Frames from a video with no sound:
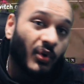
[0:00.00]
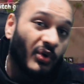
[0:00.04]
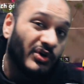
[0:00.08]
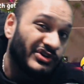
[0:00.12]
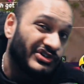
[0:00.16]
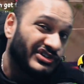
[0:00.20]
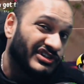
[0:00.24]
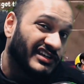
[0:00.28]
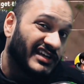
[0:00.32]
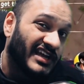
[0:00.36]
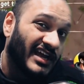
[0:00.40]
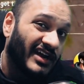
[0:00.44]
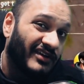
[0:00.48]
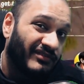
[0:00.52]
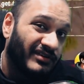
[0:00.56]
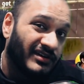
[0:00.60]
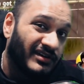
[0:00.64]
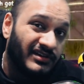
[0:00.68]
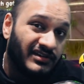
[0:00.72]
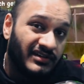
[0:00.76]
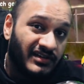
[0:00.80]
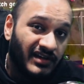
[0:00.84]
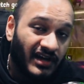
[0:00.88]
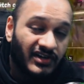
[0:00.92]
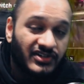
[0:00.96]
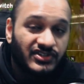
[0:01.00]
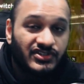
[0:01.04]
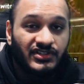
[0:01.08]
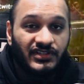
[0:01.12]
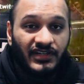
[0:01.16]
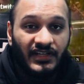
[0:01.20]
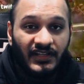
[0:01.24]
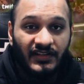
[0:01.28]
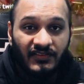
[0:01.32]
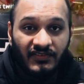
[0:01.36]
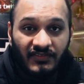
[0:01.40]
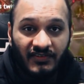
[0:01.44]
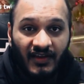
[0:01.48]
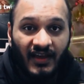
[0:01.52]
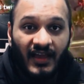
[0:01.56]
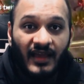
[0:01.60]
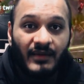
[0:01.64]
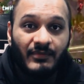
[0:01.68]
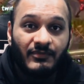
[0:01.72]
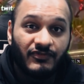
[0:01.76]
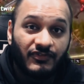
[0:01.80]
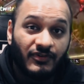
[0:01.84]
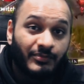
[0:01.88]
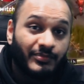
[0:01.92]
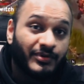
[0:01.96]
or you should get a reduction in
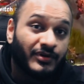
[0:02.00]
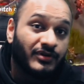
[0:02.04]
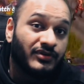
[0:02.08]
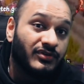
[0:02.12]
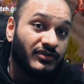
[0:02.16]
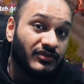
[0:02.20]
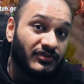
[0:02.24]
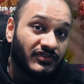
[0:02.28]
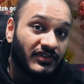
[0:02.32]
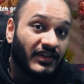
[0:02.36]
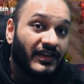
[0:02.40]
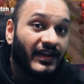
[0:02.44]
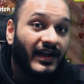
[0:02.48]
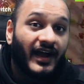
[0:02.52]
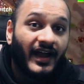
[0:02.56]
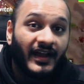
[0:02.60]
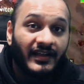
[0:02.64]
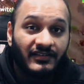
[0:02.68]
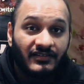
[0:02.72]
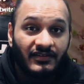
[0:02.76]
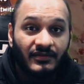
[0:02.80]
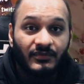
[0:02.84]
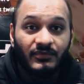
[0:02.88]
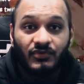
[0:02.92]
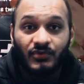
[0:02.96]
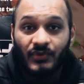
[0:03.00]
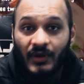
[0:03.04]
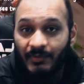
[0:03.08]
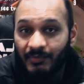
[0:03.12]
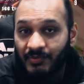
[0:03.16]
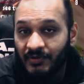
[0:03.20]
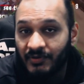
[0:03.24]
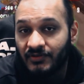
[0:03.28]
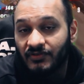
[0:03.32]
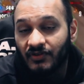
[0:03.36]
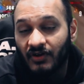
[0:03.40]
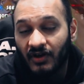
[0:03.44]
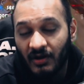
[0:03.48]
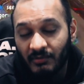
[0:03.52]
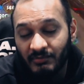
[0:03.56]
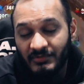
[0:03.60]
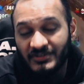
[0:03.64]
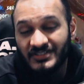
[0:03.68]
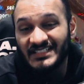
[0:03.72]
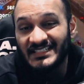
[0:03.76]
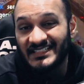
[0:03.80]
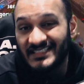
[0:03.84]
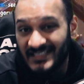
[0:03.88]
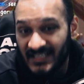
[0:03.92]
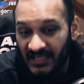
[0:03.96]
time for producing items, weapons,
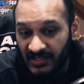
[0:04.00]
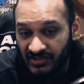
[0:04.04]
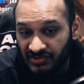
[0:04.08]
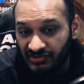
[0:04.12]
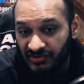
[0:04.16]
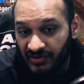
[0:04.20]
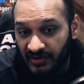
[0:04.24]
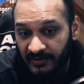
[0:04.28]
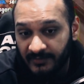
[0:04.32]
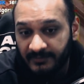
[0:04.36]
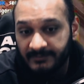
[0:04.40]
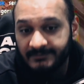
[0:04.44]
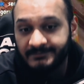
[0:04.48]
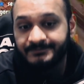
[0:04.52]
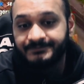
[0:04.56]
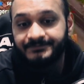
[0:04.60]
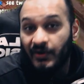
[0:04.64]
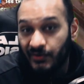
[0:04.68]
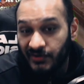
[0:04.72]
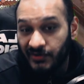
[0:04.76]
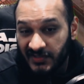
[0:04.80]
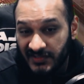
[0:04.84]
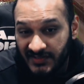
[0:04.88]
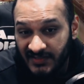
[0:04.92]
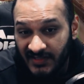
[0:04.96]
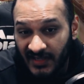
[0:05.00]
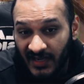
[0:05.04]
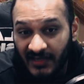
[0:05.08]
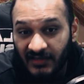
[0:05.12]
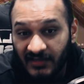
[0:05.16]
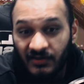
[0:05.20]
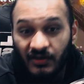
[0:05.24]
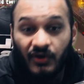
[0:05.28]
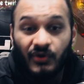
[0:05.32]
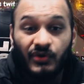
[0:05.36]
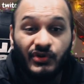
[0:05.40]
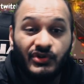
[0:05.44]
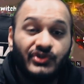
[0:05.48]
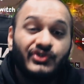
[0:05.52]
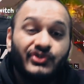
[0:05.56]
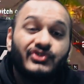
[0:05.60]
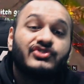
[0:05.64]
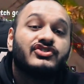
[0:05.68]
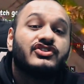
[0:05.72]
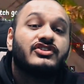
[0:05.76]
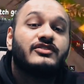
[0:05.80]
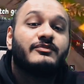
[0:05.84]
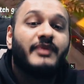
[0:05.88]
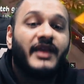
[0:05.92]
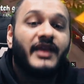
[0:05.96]
armors, etc. Now, on a side note, you
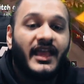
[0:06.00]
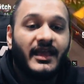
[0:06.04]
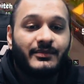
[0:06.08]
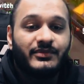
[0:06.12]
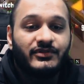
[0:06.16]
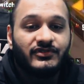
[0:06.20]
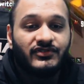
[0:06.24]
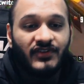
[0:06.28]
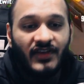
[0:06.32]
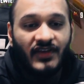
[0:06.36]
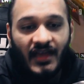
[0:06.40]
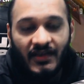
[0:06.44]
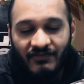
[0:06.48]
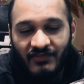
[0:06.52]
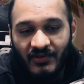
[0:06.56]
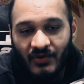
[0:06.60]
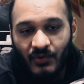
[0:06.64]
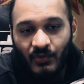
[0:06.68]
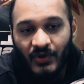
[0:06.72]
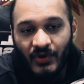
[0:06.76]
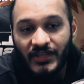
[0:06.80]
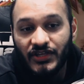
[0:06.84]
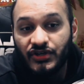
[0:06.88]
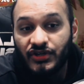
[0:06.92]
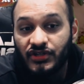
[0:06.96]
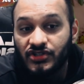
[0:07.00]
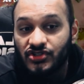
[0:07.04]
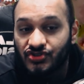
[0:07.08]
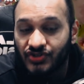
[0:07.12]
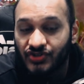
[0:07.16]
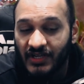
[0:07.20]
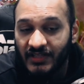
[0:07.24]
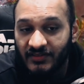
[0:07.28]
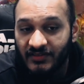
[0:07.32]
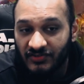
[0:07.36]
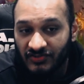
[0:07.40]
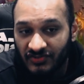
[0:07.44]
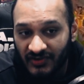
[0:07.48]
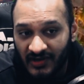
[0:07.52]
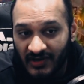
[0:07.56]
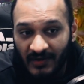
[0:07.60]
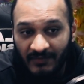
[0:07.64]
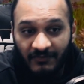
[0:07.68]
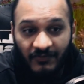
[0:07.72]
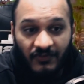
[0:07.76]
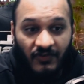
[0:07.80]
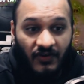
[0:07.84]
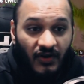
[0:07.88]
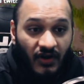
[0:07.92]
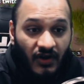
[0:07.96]
should be able to have it where you can trade the
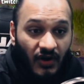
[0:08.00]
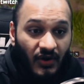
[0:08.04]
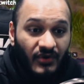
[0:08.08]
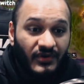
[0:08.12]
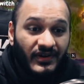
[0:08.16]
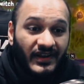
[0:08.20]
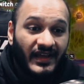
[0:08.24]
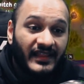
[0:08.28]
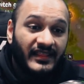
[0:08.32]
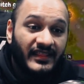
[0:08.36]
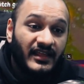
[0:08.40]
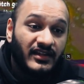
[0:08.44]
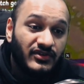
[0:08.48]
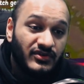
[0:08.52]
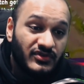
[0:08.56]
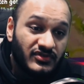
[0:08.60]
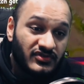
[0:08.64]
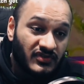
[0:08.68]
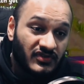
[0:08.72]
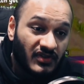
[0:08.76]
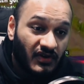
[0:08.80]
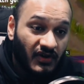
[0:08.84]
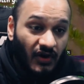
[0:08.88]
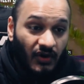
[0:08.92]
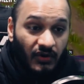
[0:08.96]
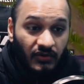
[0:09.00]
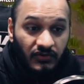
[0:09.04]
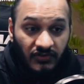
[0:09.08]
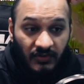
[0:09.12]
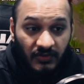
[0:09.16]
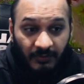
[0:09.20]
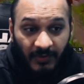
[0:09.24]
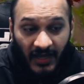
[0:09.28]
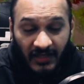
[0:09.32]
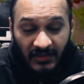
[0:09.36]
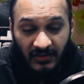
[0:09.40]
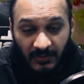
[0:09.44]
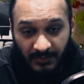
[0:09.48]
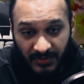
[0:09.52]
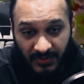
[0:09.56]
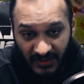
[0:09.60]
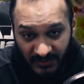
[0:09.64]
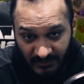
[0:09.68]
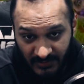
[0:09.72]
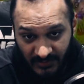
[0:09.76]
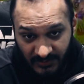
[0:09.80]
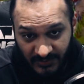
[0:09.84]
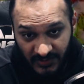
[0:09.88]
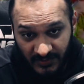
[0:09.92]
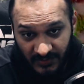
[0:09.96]
scrap for gold and then use the gold to buy the
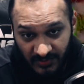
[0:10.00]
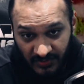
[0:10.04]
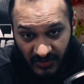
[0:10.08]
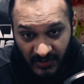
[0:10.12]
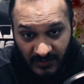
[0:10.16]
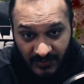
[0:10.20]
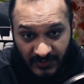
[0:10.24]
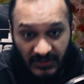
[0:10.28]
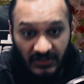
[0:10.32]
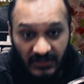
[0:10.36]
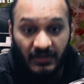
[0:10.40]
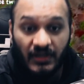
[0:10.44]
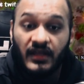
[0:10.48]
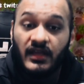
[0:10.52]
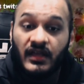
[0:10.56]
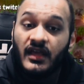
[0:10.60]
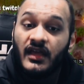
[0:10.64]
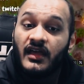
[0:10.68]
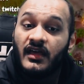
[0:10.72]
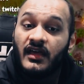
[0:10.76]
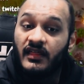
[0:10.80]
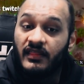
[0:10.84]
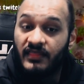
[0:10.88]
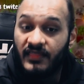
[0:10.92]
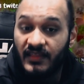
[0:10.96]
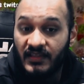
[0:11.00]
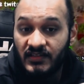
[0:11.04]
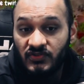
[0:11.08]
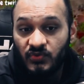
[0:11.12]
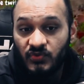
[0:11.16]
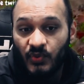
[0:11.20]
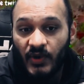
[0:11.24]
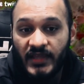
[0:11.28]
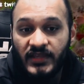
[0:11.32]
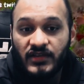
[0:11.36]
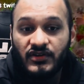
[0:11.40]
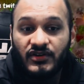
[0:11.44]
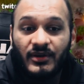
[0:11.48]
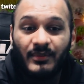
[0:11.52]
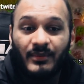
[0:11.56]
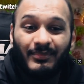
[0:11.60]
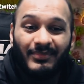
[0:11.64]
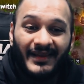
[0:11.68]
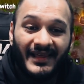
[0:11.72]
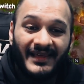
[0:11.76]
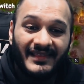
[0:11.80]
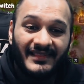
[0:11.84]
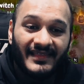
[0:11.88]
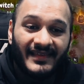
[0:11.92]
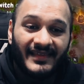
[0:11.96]
premium subscription. This way you can
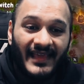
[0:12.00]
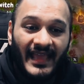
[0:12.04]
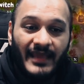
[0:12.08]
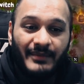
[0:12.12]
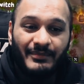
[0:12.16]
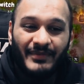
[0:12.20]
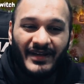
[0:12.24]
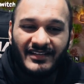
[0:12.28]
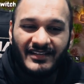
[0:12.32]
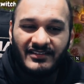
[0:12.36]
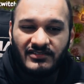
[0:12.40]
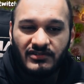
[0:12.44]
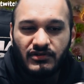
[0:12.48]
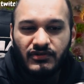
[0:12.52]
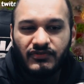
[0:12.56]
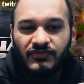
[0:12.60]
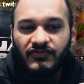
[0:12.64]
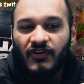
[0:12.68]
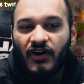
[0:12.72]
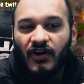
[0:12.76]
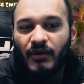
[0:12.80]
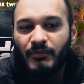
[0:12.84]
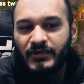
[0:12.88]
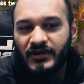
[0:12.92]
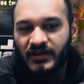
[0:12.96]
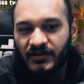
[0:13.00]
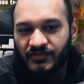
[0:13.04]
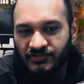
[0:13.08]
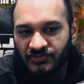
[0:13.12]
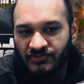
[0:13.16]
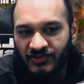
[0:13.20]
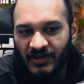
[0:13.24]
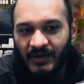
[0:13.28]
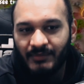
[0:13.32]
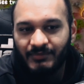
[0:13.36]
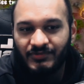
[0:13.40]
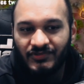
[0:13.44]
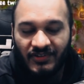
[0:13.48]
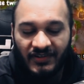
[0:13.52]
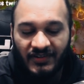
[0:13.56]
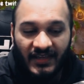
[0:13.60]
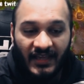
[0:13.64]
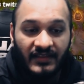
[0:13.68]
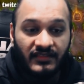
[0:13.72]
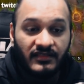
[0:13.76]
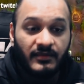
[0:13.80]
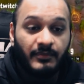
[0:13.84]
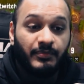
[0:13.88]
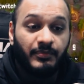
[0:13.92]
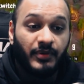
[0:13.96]
play the game and still farm enough scrap to
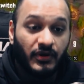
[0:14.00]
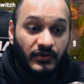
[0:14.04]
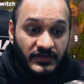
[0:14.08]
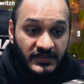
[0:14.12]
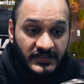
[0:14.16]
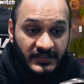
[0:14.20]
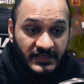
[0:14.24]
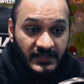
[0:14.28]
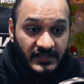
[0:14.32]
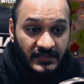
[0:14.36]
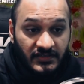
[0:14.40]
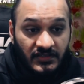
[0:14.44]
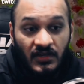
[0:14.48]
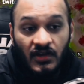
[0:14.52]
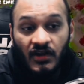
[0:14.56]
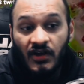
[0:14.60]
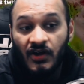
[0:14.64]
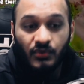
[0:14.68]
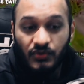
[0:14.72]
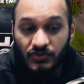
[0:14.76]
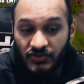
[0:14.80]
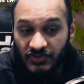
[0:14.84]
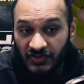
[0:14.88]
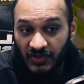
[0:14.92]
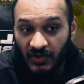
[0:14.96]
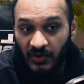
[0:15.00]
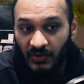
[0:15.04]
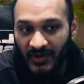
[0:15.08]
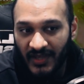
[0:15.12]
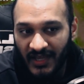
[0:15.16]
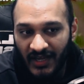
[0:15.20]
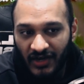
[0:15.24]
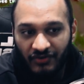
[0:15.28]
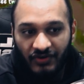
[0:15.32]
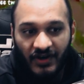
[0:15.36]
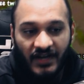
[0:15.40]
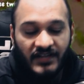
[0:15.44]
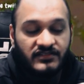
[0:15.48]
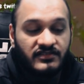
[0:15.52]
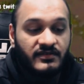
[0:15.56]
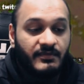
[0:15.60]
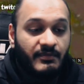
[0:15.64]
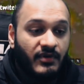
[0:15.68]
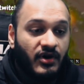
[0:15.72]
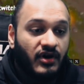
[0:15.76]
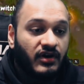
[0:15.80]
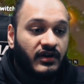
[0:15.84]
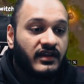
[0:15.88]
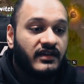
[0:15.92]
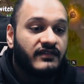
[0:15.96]
get the bonuses. Also, it creates a
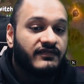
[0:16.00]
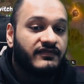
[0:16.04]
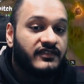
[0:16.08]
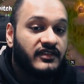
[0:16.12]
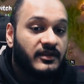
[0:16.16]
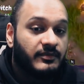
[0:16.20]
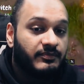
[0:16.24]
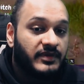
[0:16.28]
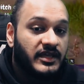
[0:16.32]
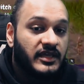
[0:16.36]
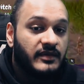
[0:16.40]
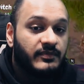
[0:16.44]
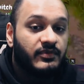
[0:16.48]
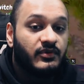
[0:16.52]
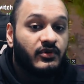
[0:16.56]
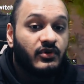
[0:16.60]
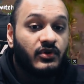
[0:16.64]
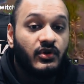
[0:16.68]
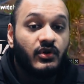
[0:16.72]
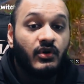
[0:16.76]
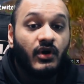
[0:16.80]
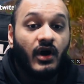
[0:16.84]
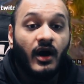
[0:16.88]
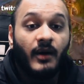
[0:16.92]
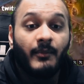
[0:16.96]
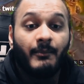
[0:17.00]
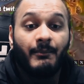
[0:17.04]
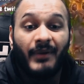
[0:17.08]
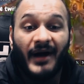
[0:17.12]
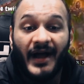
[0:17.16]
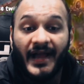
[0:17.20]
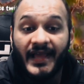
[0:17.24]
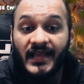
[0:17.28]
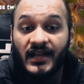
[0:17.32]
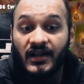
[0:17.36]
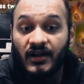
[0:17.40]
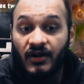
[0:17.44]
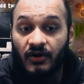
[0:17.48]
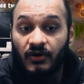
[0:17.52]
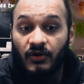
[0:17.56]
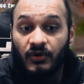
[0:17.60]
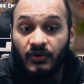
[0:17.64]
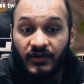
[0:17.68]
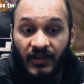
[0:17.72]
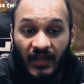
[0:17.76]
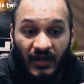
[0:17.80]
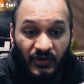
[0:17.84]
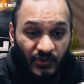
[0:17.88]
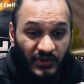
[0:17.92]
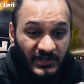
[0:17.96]
market for the people who are buying
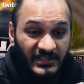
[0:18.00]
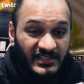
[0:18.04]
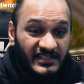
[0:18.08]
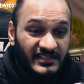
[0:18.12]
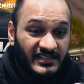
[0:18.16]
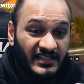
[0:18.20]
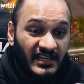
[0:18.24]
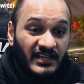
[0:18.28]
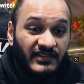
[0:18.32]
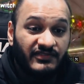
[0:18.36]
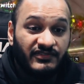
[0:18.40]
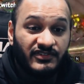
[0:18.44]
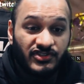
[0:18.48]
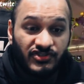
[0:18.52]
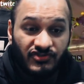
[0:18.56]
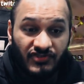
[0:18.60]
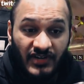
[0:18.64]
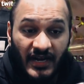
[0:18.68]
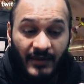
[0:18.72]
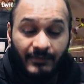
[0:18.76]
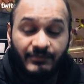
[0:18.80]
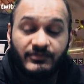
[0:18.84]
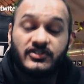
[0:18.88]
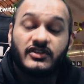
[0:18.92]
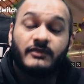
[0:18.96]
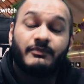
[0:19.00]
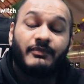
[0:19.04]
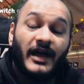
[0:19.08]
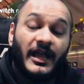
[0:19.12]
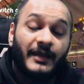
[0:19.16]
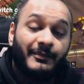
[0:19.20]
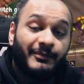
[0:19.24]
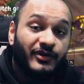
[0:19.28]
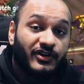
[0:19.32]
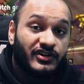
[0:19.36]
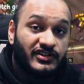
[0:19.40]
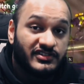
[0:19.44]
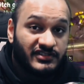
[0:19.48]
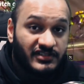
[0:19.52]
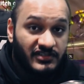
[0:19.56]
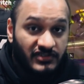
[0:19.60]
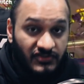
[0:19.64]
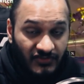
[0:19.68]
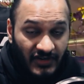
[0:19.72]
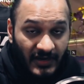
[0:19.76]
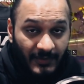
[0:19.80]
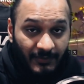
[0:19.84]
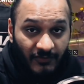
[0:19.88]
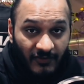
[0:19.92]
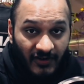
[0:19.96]
gold and want to sell it for scrap to bypass the
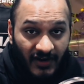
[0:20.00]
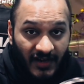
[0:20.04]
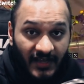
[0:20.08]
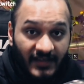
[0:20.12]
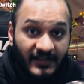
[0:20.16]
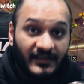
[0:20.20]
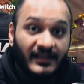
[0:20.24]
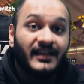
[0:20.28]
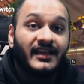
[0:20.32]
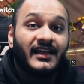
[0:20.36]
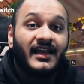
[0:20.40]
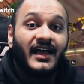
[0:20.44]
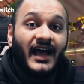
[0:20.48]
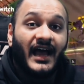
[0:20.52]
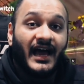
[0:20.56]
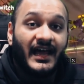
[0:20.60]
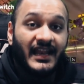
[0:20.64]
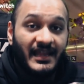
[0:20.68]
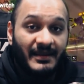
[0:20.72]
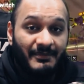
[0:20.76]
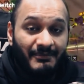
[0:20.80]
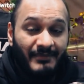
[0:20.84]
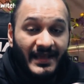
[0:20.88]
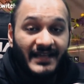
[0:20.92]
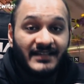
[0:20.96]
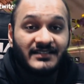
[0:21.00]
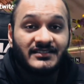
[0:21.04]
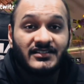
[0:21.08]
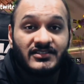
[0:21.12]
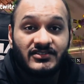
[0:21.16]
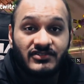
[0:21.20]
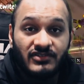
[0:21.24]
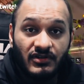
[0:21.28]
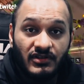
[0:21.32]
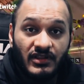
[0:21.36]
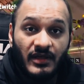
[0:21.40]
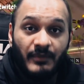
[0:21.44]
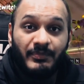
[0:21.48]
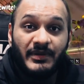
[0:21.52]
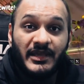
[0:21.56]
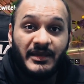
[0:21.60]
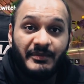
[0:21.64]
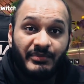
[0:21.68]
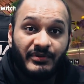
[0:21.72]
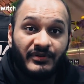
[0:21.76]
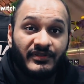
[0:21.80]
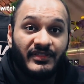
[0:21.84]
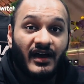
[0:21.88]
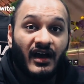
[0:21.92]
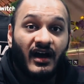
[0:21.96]
scrap grind, and it makes it so that
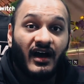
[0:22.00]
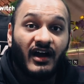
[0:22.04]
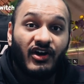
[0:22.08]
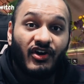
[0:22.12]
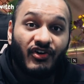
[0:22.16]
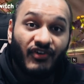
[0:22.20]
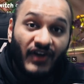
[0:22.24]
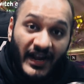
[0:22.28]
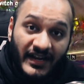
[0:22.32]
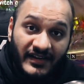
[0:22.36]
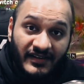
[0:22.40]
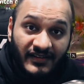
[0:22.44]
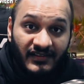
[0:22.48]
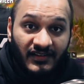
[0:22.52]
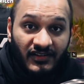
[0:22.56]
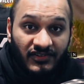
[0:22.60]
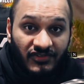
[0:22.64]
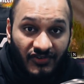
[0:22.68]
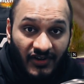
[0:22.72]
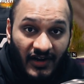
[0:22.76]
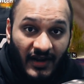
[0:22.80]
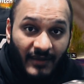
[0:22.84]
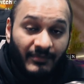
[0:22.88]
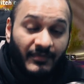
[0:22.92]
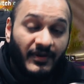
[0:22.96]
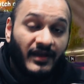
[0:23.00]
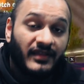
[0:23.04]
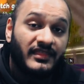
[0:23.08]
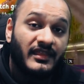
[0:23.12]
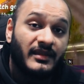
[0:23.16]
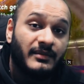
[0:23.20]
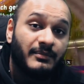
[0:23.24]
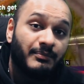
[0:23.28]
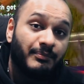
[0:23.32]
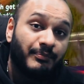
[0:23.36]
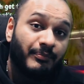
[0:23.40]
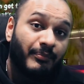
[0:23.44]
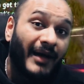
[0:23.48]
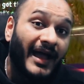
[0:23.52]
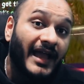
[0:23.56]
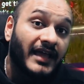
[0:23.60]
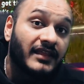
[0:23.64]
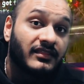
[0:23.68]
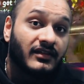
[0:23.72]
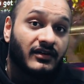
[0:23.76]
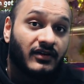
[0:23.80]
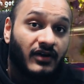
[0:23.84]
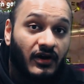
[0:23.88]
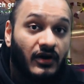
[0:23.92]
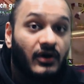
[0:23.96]
people that are grinding the scrap can then buy
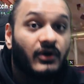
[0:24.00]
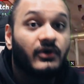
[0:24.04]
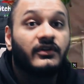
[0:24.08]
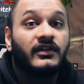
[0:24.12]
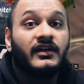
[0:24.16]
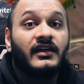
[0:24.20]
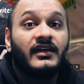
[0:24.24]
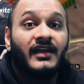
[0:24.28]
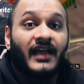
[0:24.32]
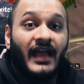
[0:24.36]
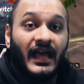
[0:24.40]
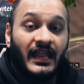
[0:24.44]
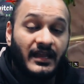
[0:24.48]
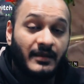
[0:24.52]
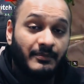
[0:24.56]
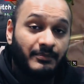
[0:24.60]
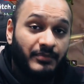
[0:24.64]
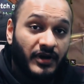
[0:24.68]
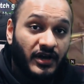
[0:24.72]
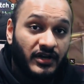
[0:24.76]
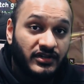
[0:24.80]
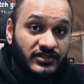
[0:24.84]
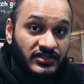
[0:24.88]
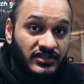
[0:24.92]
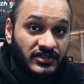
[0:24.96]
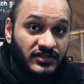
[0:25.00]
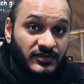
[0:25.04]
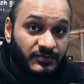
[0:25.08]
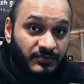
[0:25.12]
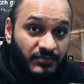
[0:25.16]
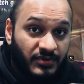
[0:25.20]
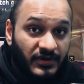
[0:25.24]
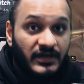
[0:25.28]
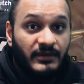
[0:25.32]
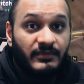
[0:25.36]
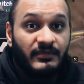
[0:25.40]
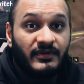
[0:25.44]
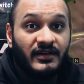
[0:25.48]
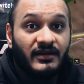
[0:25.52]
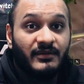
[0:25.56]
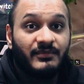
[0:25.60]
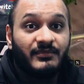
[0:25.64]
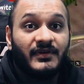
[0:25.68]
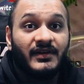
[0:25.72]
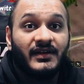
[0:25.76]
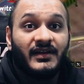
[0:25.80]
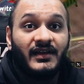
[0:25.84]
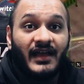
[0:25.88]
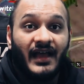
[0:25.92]
the gold and then purchase premium,